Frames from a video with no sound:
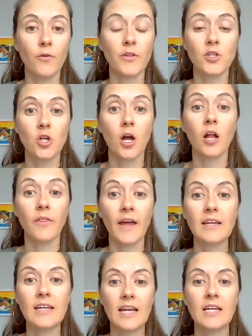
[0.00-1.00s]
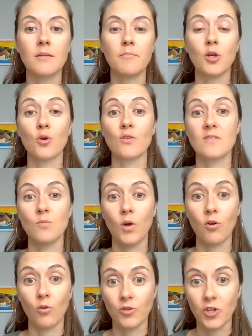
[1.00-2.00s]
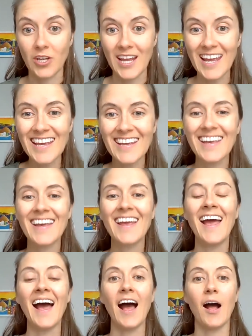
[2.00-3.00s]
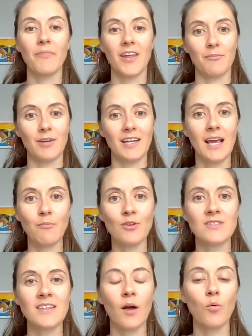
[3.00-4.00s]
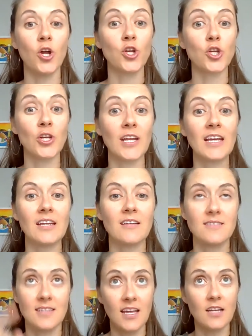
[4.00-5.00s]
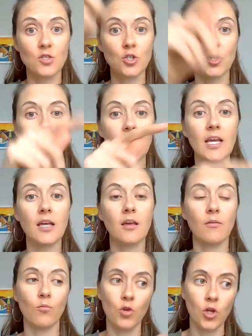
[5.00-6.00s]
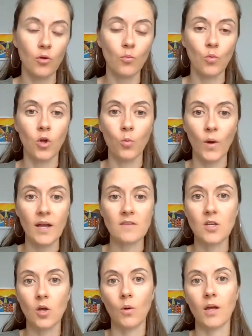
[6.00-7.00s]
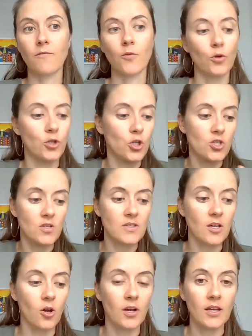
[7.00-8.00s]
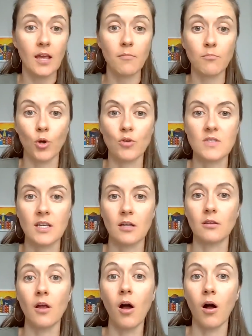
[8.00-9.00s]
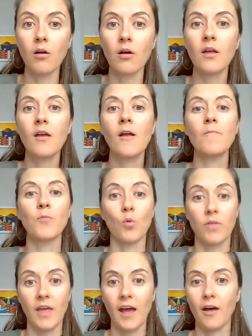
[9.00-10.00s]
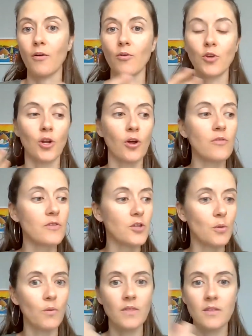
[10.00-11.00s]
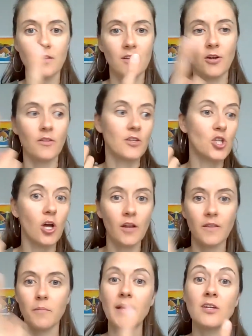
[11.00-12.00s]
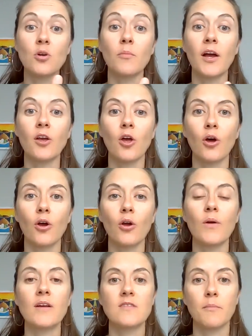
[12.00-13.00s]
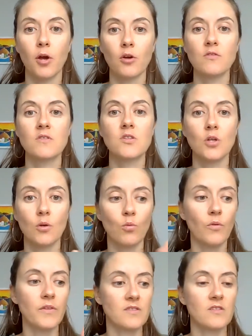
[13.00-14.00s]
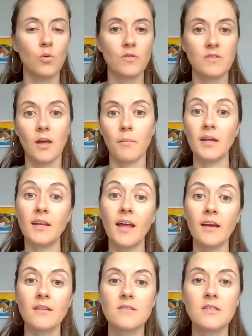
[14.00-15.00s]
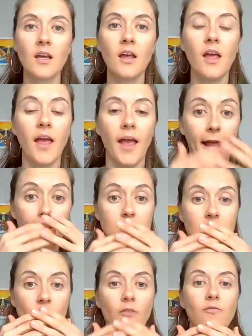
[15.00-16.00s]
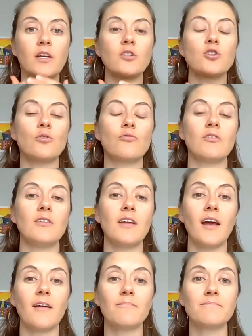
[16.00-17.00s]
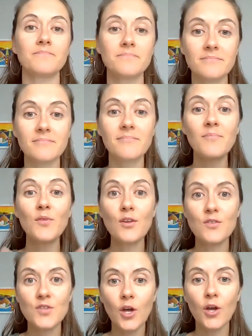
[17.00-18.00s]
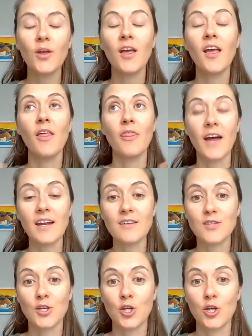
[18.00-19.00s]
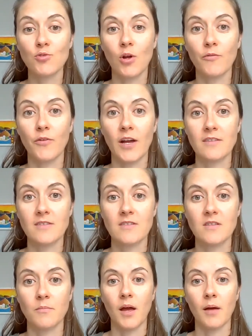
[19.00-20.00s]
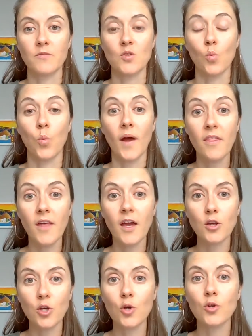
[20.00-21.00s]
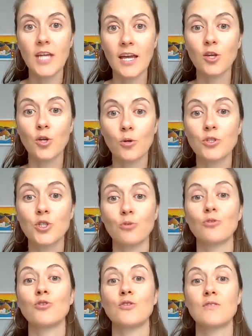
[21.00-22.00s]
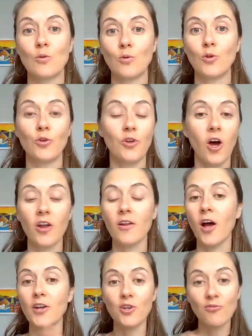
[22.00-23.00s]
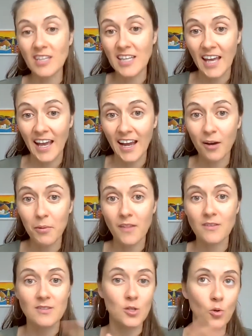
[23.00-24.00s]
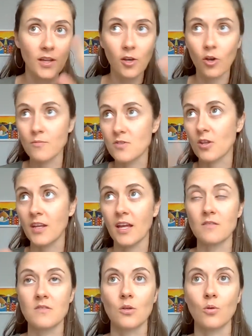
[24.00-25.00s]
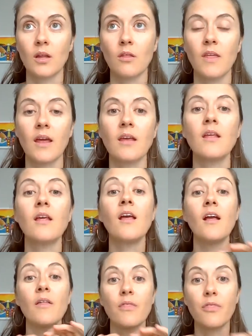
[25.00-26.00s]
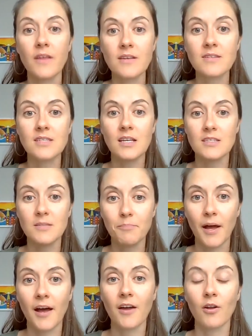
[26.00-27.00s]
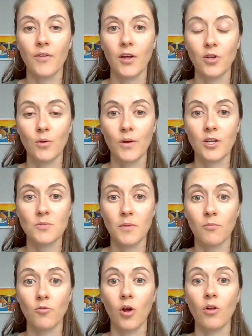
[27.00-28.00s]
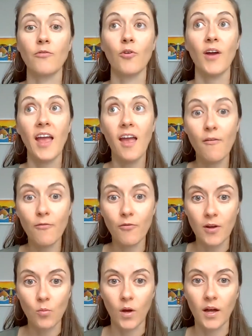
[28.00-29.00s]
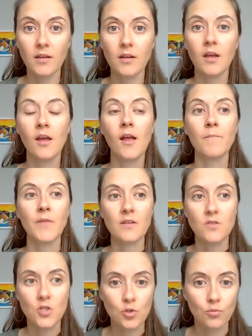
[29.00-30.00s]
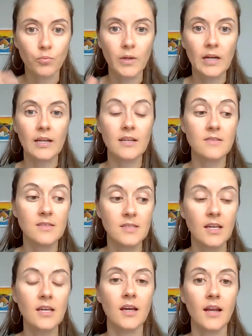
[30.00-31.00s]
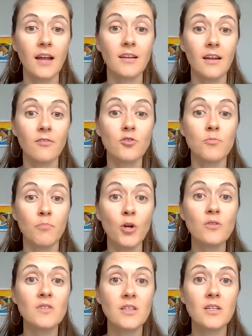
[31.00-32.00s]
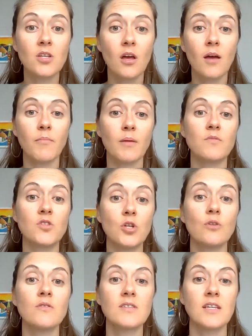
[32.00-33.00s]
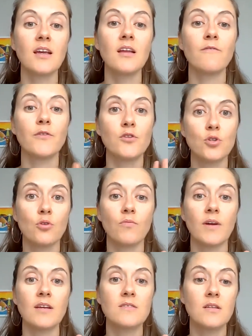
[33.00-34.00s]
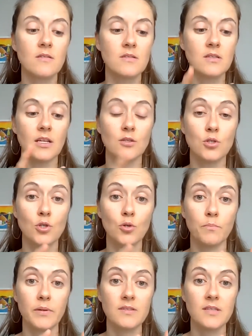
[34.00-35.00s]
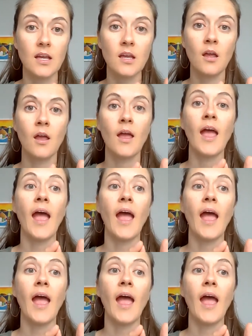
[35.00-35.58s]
for the child. They need it because we're all unique. And I'm going to keep using that word, uniqueness needs unique, ways in going forward. You just kind of keep moseying along with how, you know, you and, you know, the child and the mentor might go, as opposed to, well, this is what's coming next, and stifling children down. So that is a huge role for us mums. Whether you take your children to school or not, I don't really care about the schooling, homeschooling, unschooling thing. This is part of our new age mum role for everyone, is to really see it. And most of the time mums don't see it for two reasons. They're too busy,